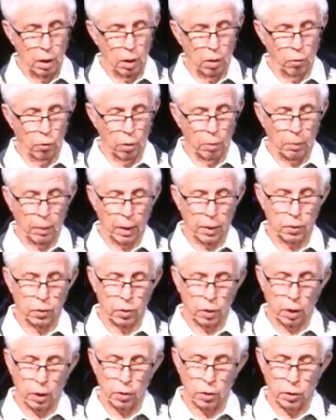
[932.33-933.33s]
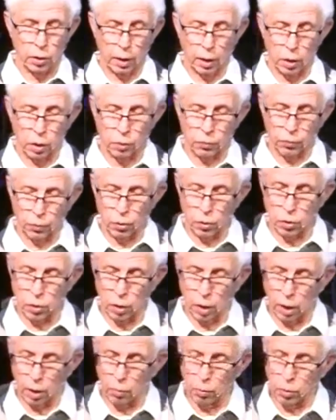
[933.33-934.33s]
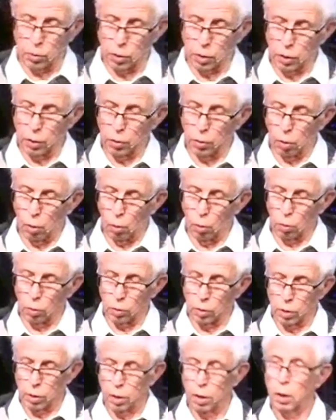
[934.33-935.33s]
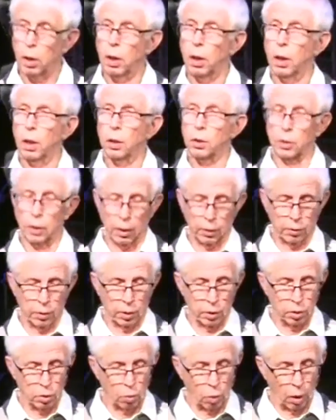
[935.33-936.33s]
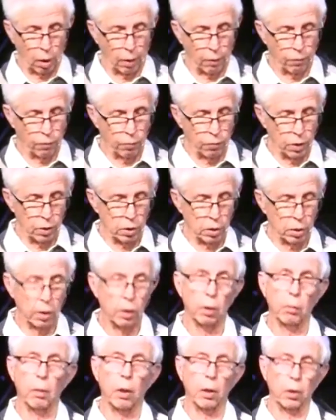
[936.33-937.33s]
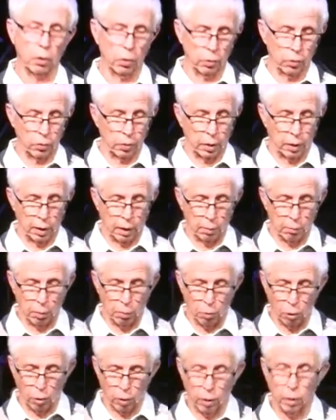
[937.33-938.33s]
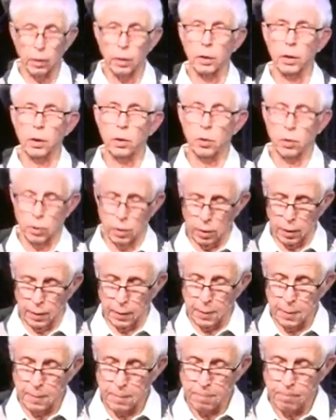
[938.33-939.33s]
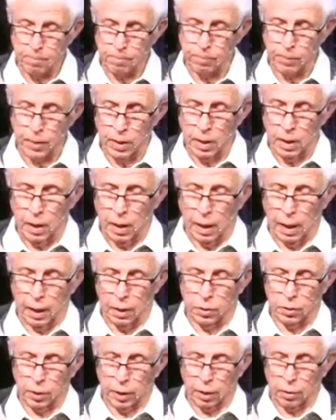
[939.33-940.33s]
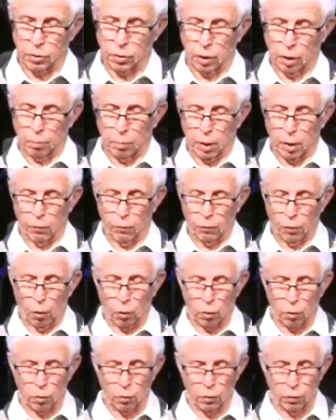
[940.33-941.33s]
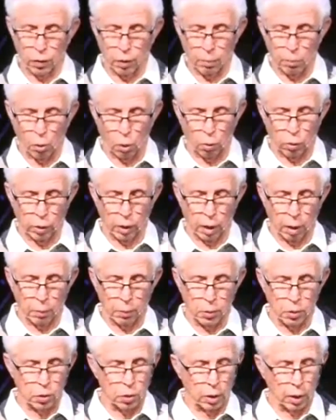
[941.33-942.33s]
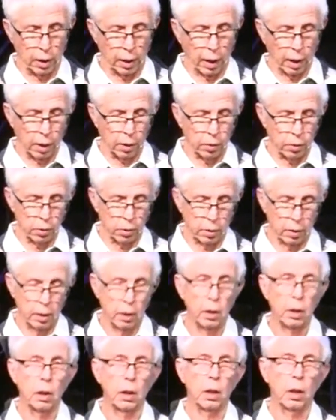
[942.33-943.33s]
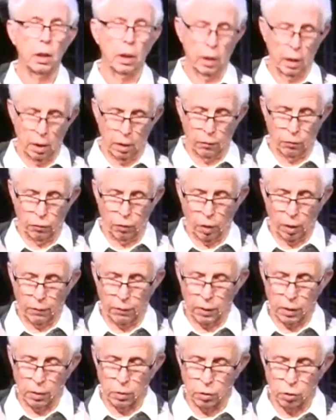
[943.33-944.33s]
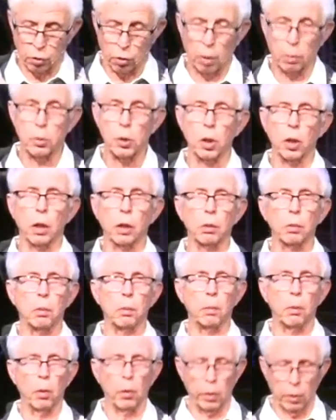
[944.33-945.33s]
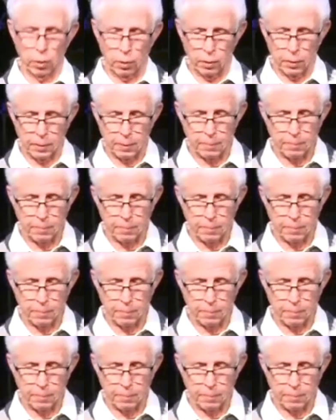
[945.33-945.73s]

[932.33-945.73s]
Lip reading: When my son Seth's first son was a year old, Seth and his wife visited the Martin Luther King Memorial in D.C., and Seth sent me a photo of him holding up his son Ellis in front of an inscription at the memorial.